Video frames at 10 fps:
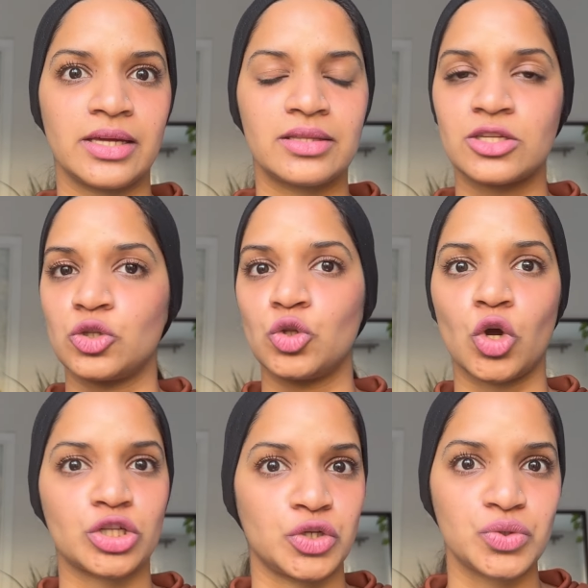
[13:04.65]
It's
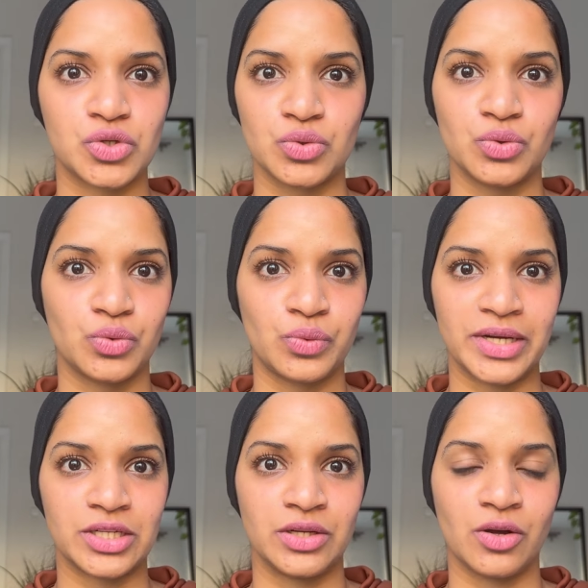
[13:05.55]
not used to
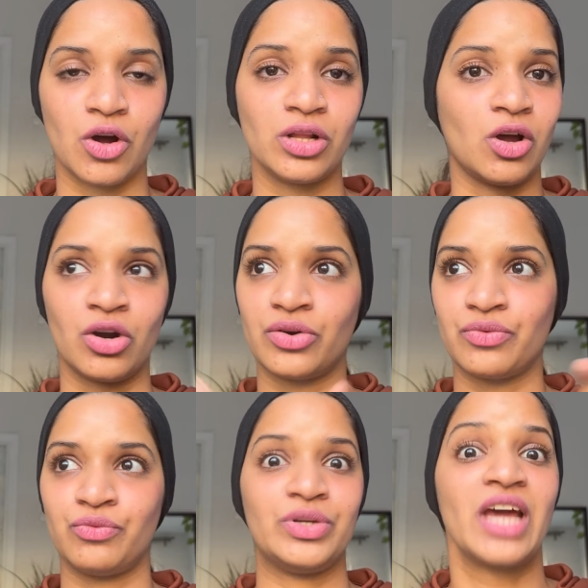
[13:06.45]
retinol or
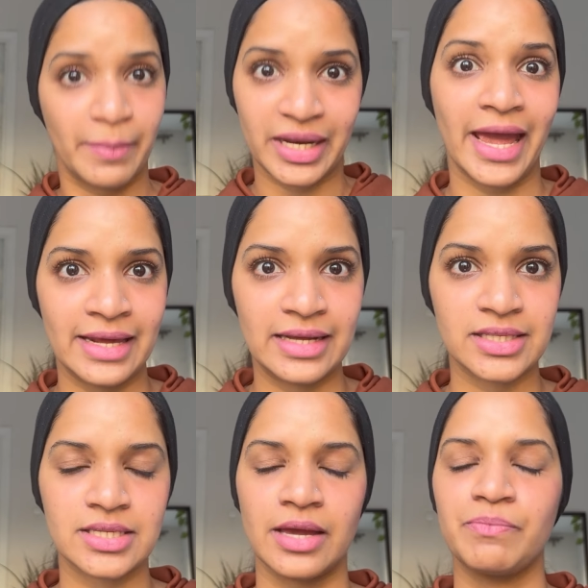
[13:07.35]
vitamin A,
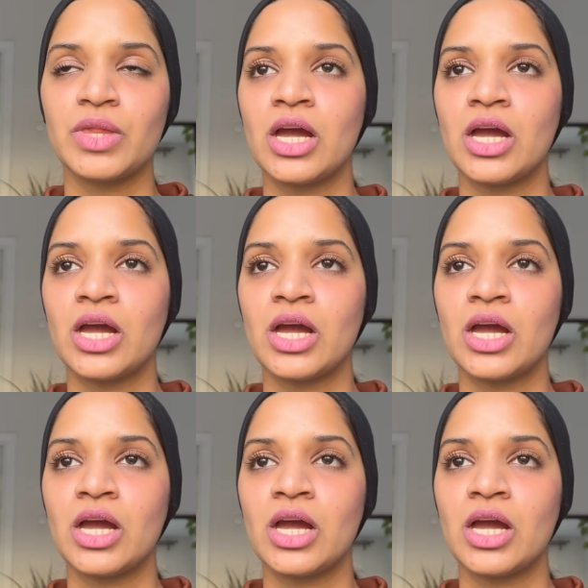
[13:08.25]
let's say.